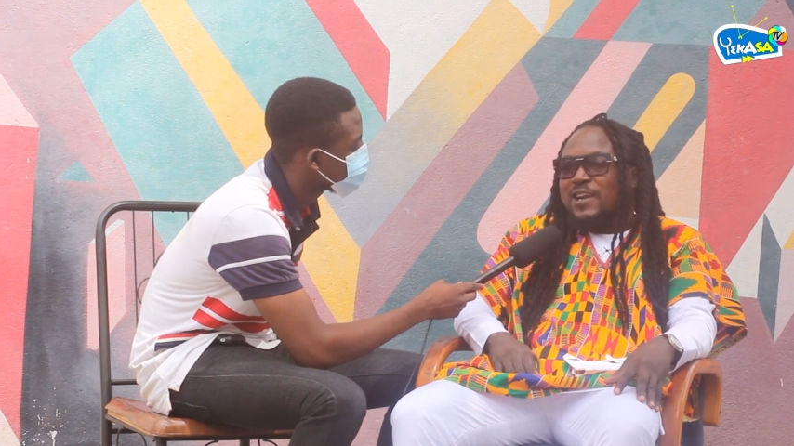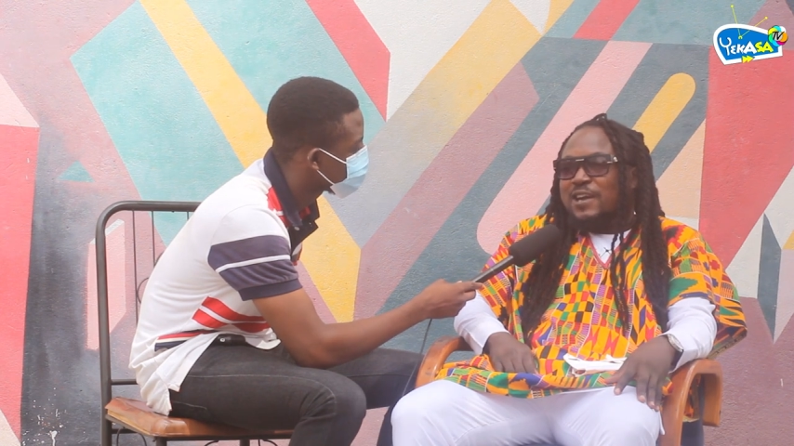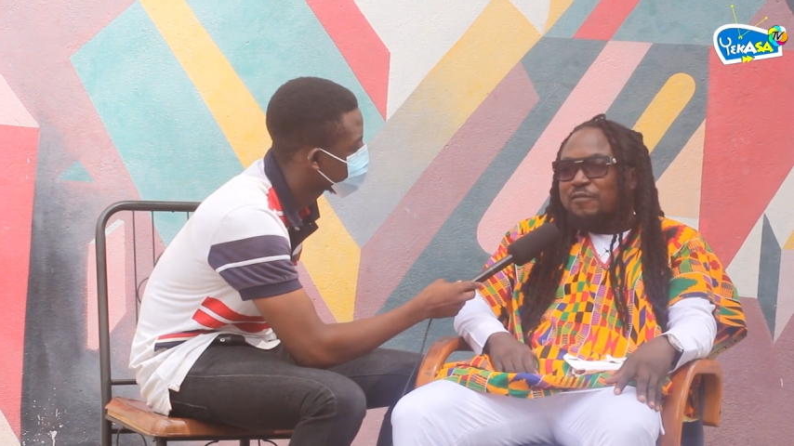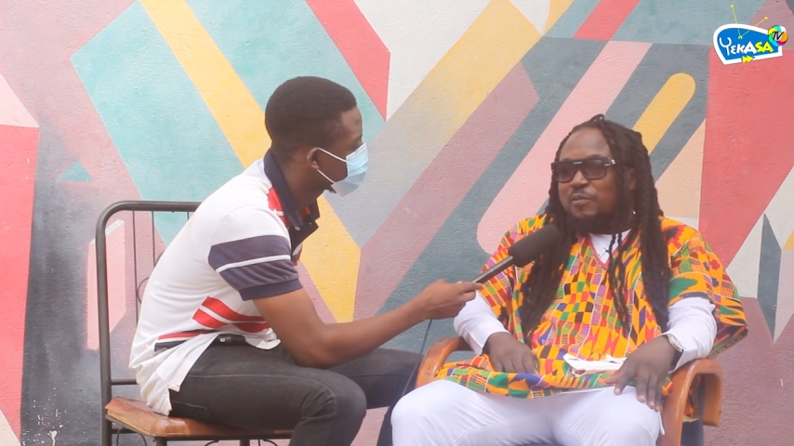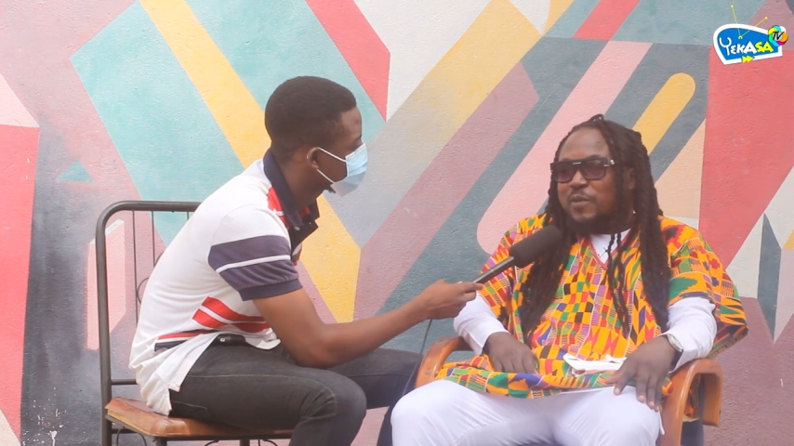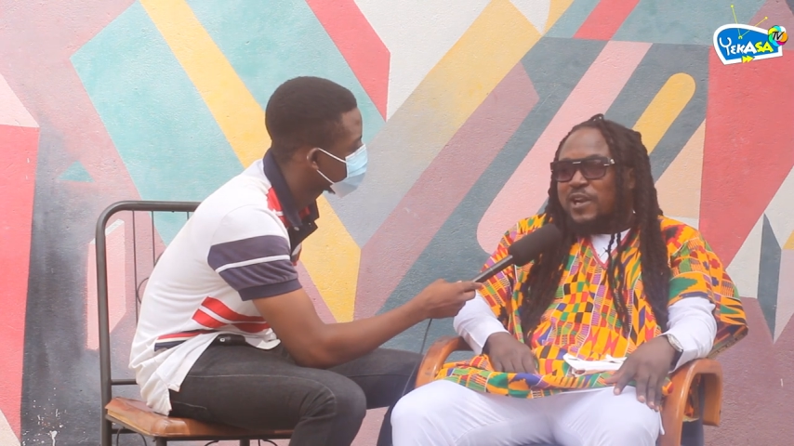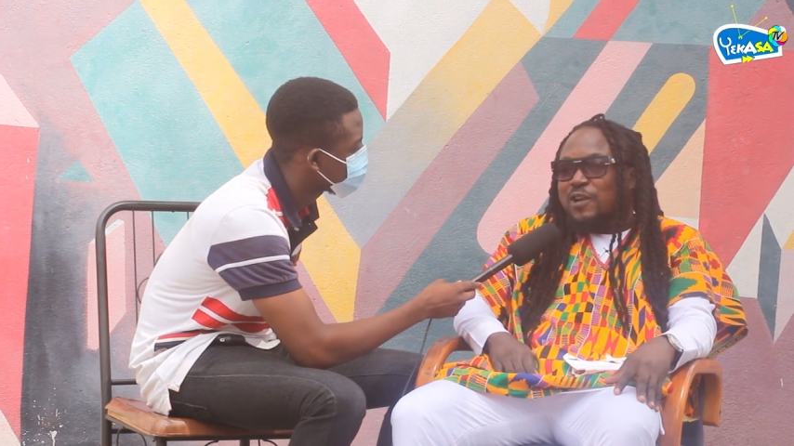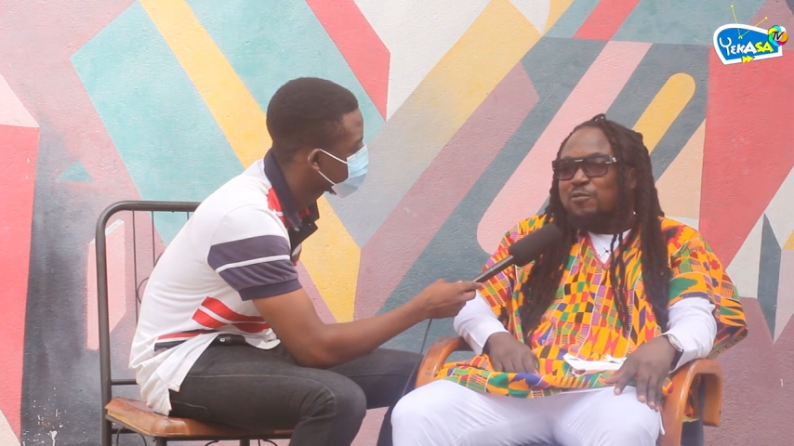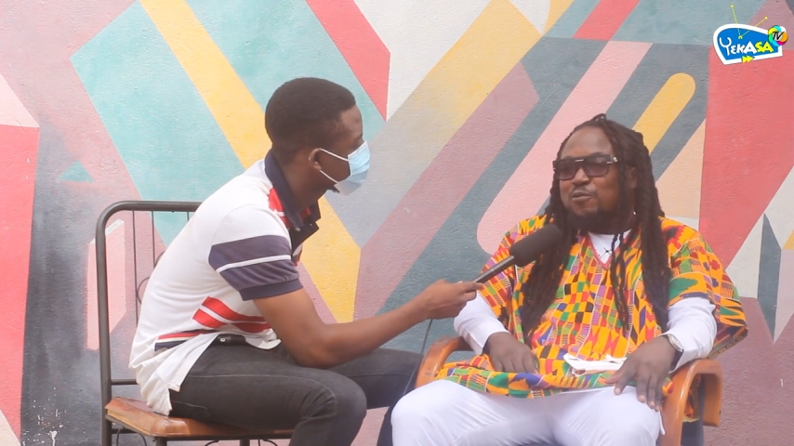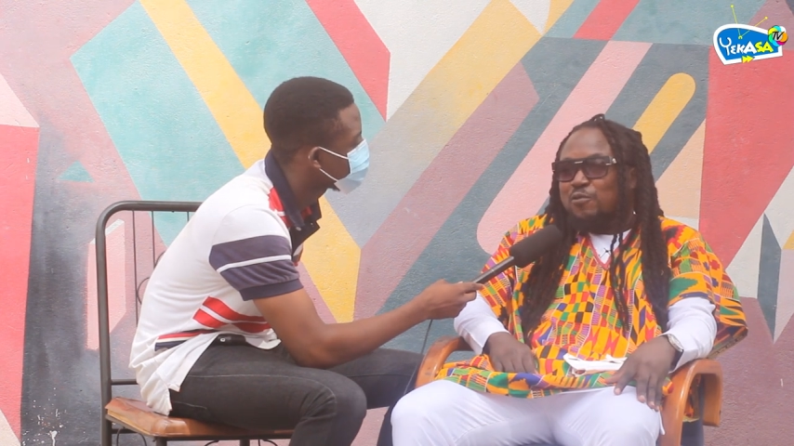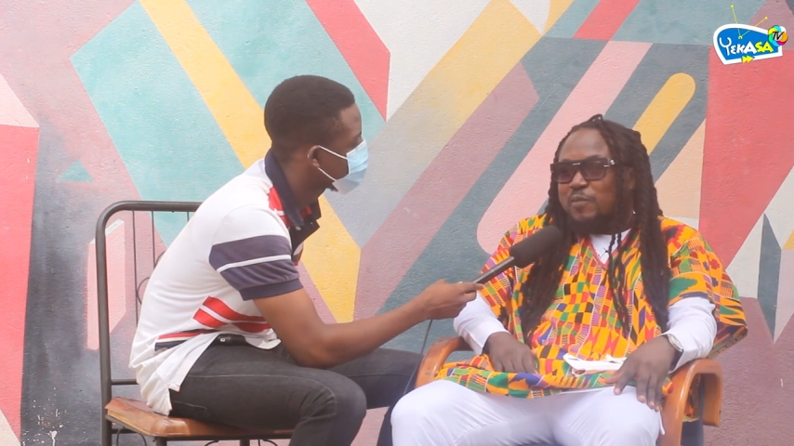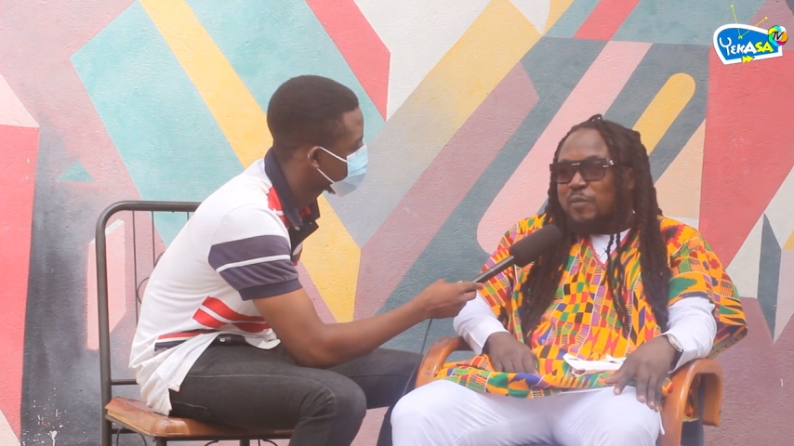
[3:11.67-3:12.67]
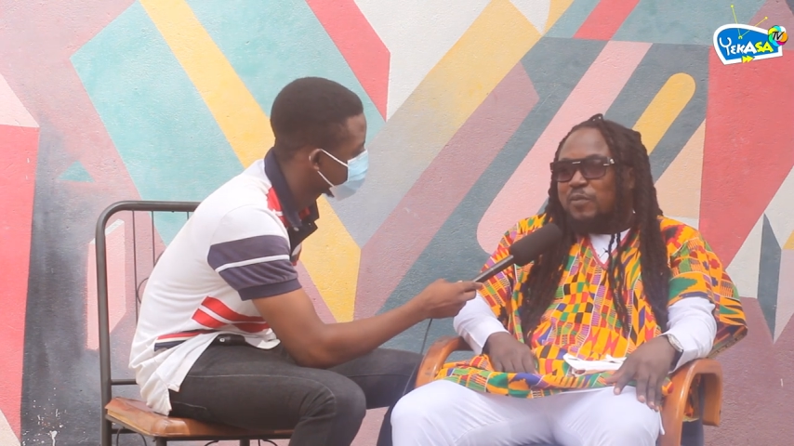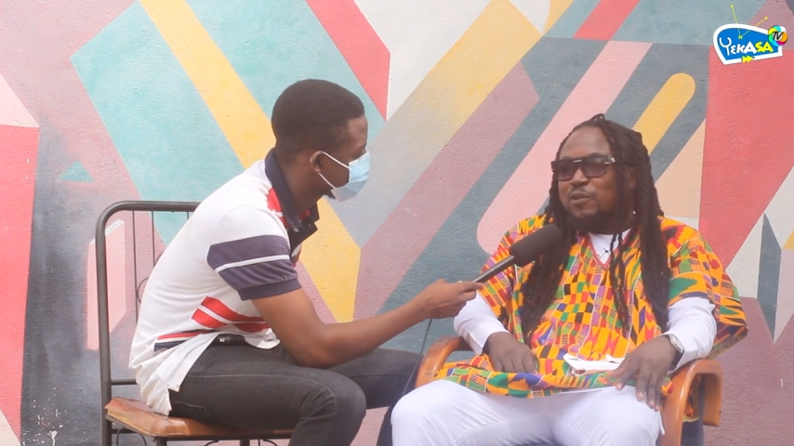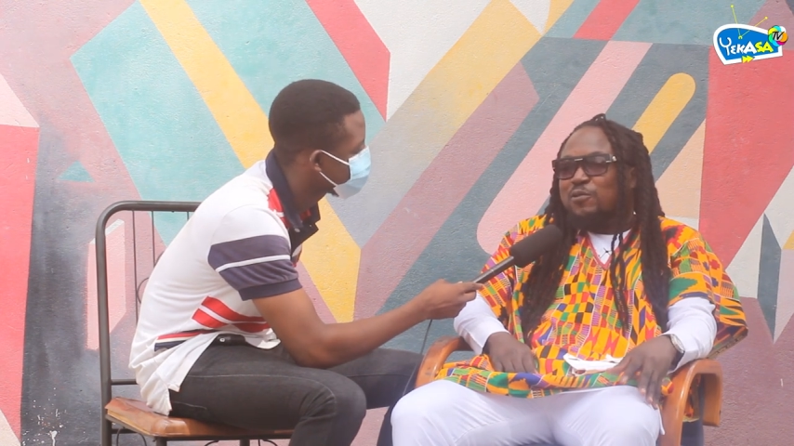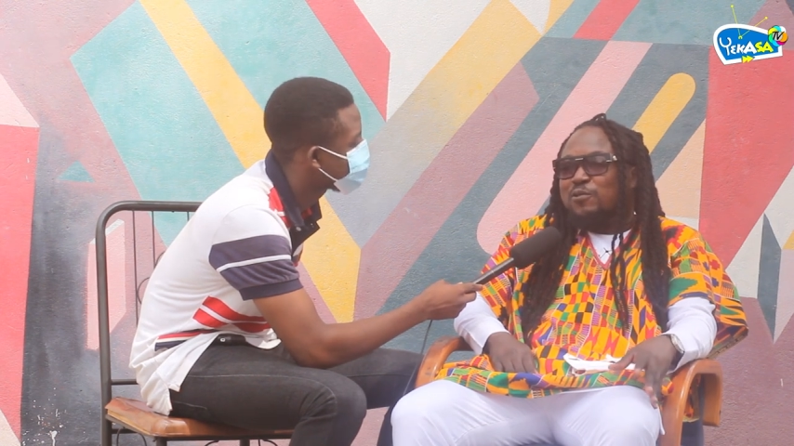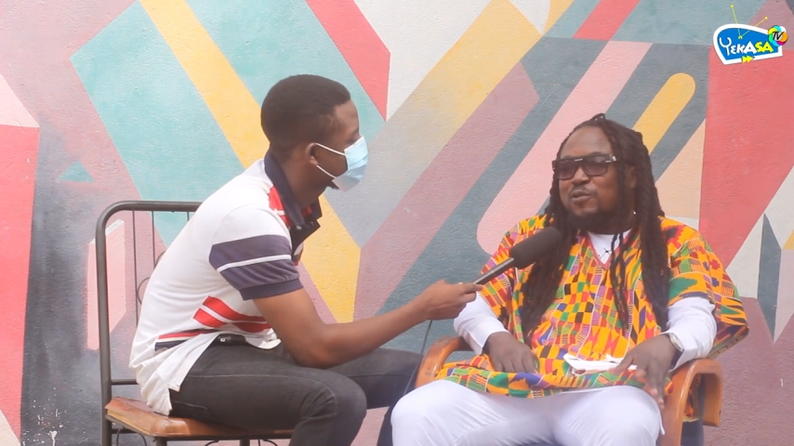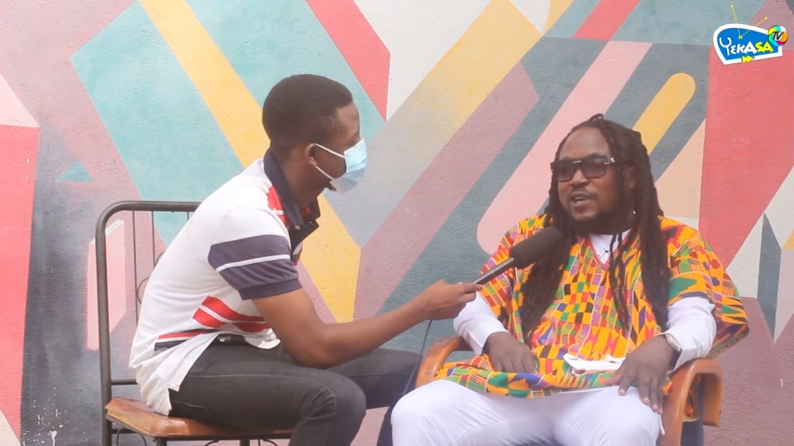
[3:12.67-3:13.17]
Davi Mede Kuku, Meple
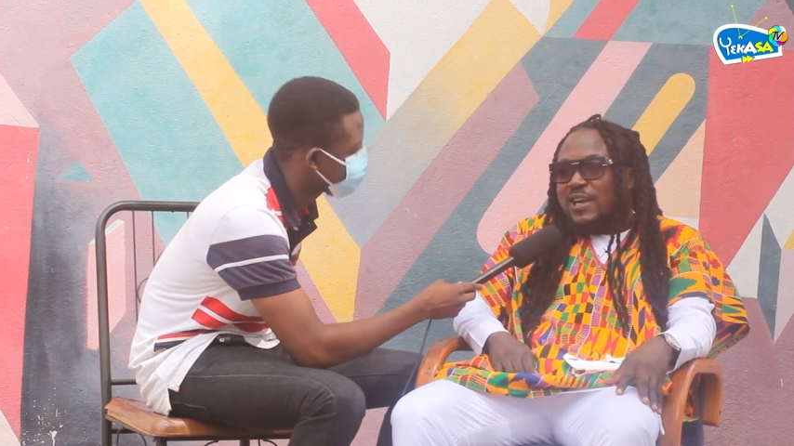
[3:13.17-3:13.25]
Kuku,